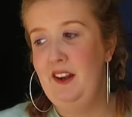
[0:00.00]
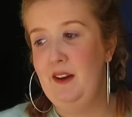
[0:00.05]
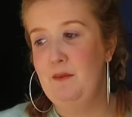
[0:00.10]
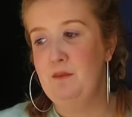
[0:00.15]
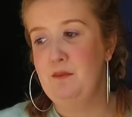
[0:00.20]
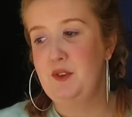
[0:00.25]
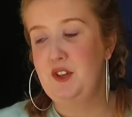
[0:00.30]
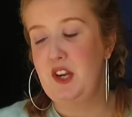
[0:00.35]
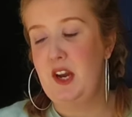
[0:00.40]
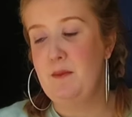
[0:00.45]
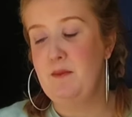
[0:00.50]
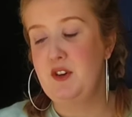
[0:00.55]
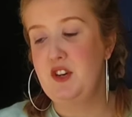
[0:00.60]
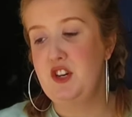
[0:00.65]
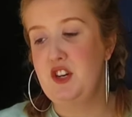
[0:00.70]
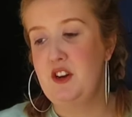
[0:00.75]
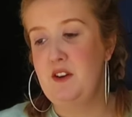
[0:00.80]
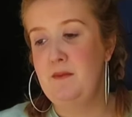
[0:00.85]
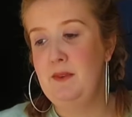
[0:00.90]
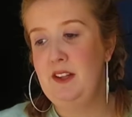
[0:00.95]
I'm
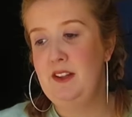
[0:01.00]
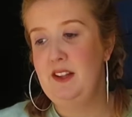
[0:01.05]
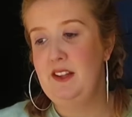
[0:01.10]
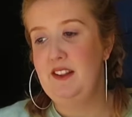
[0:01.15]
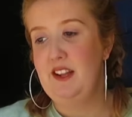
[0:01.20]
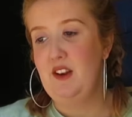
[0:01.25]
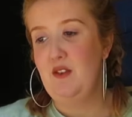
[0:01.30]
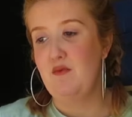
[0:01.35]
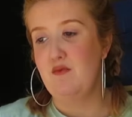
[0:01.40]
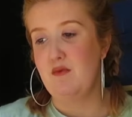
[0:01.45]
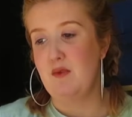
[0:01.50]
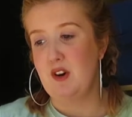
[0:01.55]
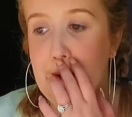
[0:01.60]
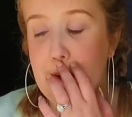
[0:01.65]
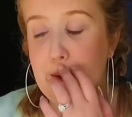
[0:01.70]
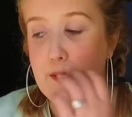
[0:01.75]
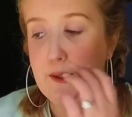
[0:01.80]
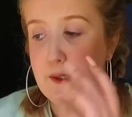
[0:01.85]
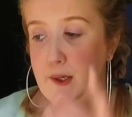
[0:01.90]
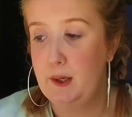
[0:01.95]
assuming that they
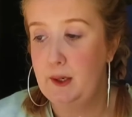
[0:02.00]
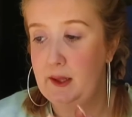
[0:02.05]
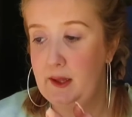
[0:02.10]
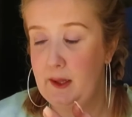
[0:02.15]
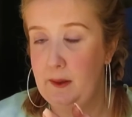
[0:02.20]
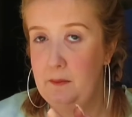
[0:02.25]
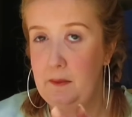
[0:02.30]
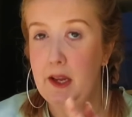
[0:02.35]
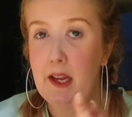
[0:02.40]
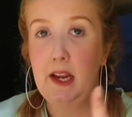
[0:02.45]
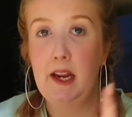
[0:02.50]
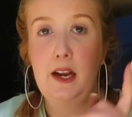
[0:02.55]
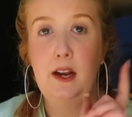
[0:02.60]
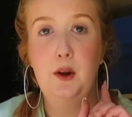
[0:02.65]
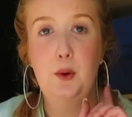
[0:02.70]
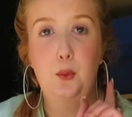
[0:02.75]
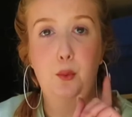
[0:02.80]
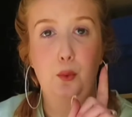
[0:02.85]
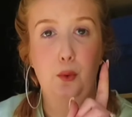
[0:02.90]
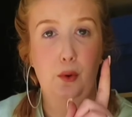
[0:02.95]
want to soak them in
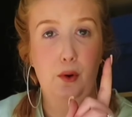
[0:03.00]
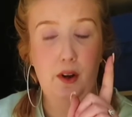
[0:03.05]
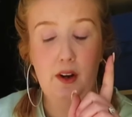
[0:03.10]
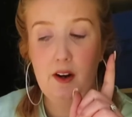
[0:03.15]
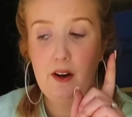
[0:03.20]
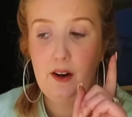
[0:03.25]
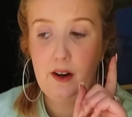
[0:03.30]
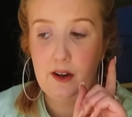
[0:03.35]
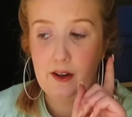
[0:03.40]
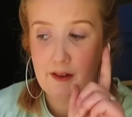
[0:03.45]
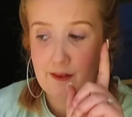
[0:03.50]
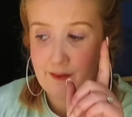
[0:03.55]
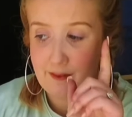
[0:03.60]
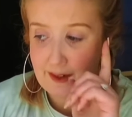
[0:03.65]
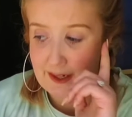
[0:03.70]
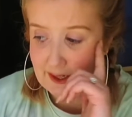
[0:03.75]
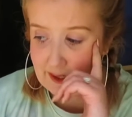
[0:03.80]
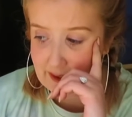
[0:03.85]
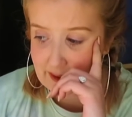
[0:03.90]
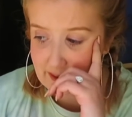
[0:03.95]
water and
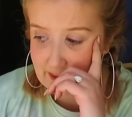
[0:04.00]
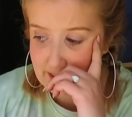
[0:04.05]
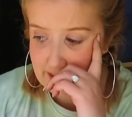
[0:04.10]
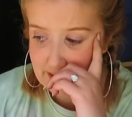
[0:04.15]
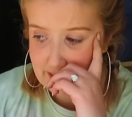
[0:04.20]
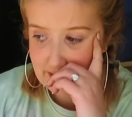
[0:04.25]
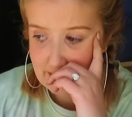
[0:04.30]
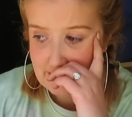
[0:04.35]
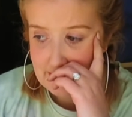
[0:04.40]
vinegar,